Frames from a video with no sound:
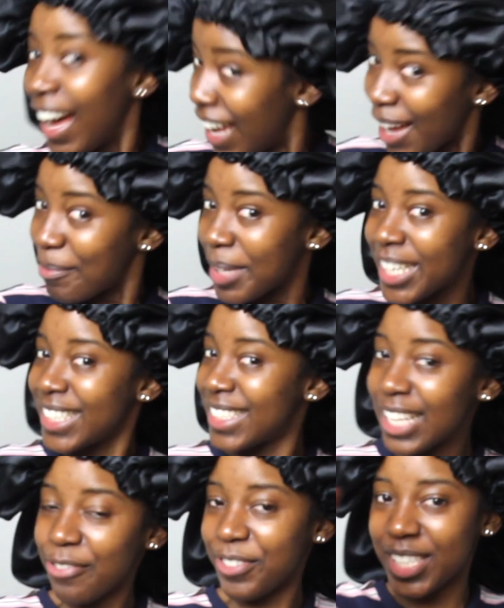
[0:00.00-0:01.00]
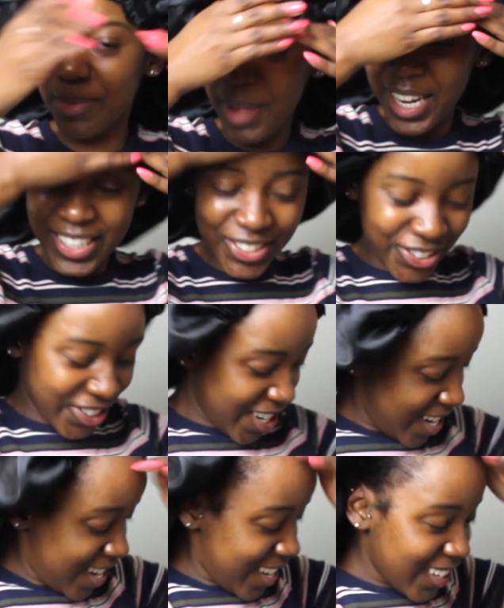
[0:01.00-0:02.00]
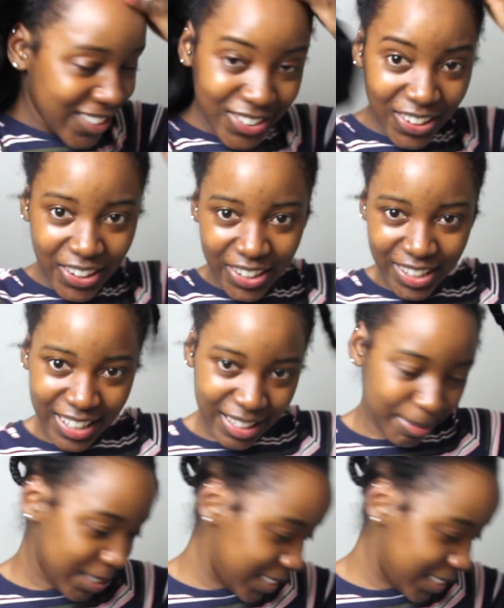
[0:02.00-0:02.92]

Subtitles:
I mean, it's self-explanatory. So let me